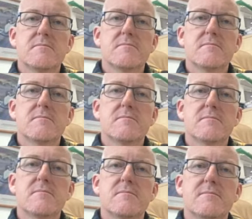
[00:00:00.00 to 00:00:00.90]

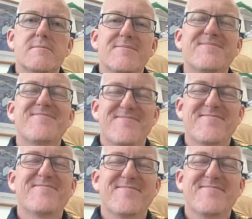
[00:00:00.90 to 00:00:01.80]

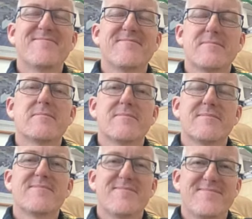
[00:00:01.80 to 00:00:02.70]

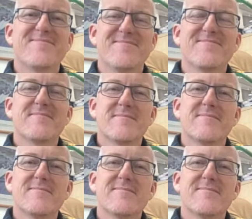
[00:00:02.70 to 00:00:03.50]
(silent)